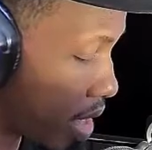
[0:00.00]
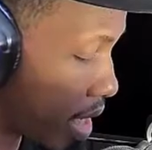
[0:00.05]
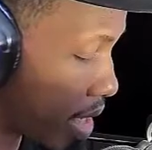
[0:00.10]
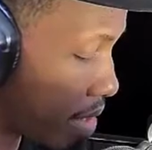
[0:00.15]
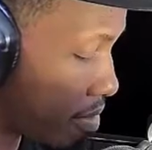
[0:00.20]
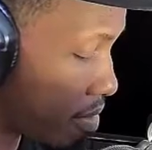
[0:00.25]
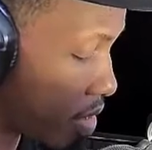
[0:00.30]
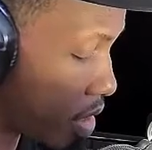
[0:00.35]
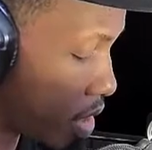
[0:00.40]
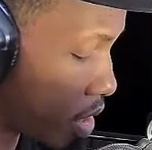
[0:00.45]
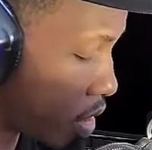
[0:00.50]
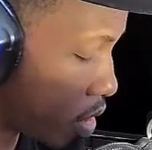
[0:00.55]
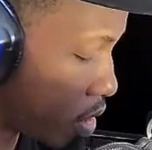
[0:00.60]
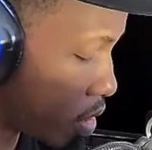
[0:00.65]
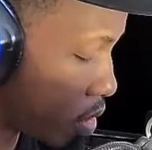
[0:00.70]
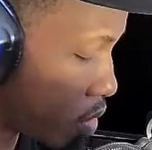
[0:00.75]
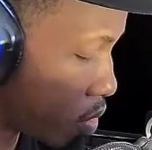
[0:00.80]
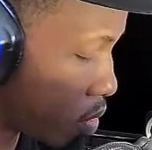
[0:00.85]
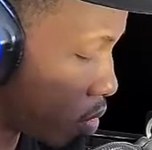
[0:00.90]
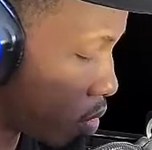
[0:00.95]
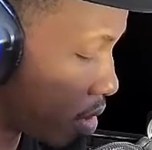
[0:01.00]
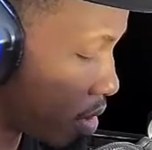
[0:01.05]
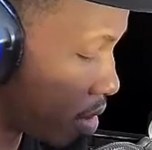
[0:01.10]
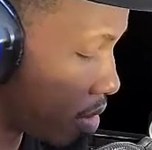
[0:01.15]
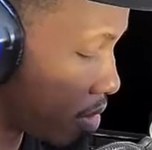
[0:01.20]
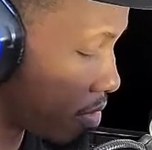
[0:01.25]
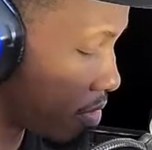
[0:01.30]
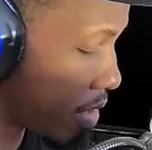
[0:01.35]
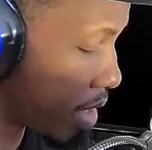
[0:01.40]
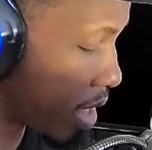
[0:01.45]
video on the
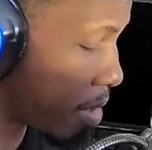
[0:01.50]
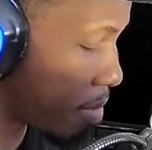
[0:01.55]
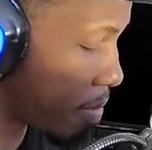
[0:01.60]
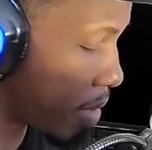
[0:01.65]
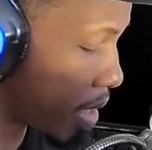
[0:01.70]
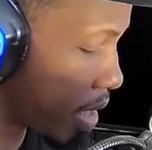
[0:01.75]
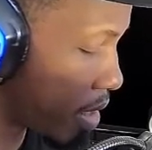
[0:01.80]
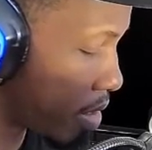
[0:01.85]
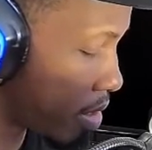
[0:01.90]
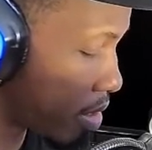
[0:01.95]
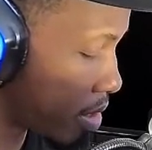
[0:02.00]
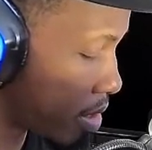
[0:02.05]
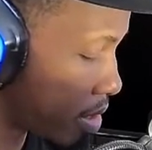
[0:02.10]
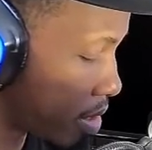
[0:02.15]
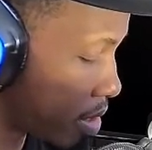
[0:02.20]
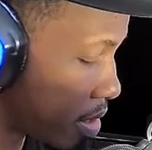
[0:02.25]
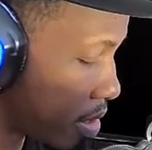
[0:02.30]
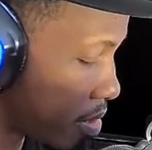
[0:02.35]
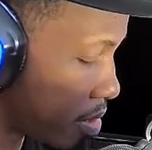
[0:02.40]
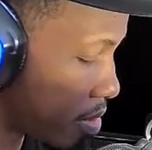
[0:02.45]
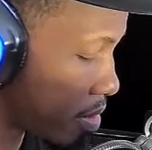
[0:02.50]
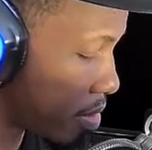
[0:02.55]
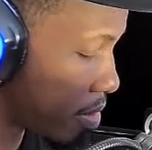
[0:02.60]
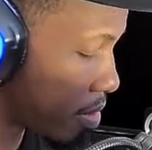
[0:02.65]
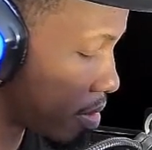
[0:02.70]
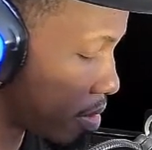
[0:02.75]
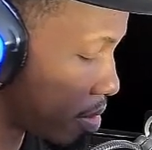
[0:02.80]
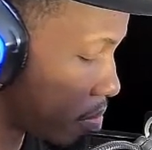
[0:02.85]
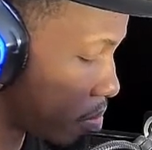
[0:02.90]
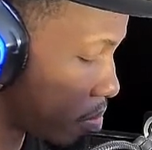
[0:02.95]
Fanbase
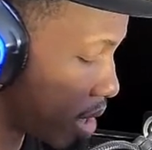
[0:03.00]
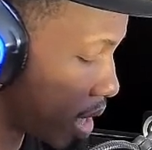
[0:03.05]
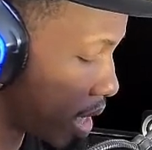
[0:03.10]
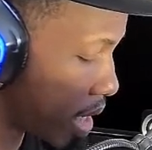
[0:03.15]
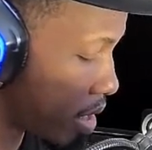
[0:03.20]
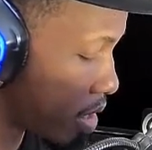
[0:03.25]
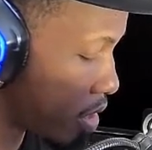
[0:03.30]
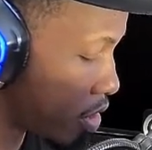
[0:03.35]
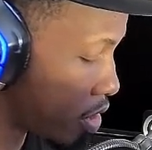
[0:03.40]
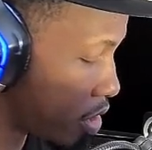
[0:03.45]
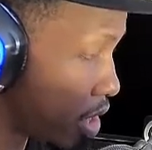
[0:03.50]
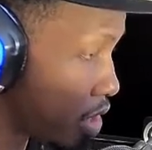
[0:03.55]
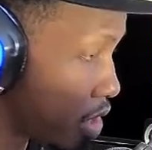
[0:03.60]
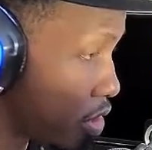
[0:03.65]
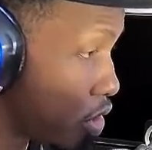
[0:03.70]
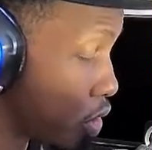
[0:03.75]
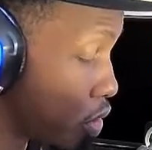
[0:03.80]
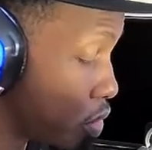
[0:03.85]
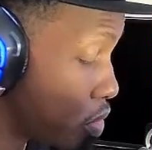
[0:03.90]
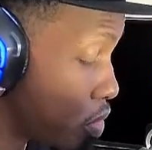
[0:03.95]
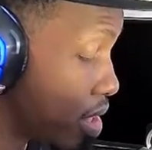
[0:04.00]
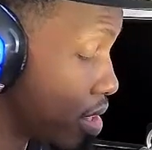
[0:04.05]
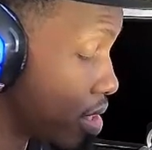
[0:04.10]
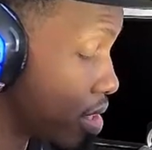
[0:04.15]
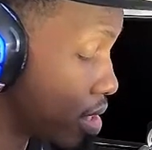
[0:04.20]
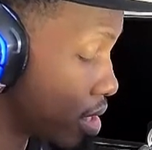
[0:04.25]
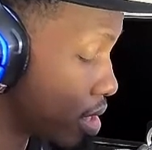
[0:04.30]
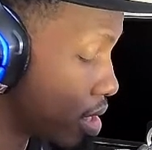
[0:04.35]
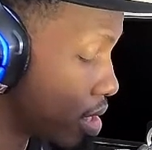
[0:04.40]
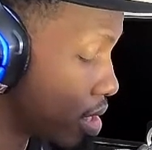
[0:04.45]
page so you can
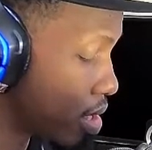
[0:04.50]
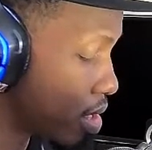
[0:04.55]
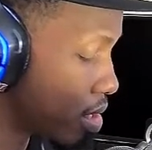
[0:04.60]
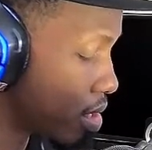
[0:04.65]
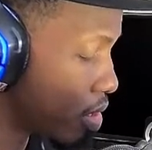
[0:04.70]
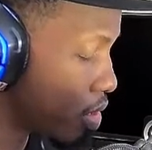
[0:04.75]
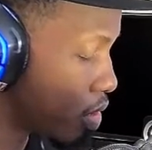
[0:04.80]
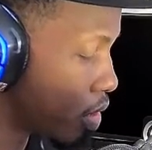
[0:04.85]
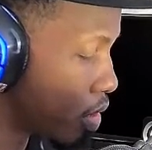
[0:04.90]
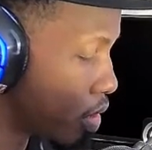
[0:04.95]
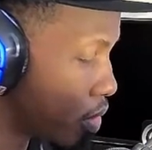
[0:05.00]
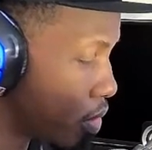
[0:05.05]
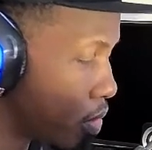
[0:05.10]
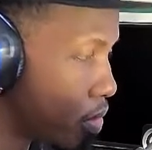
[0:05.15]
see, you know,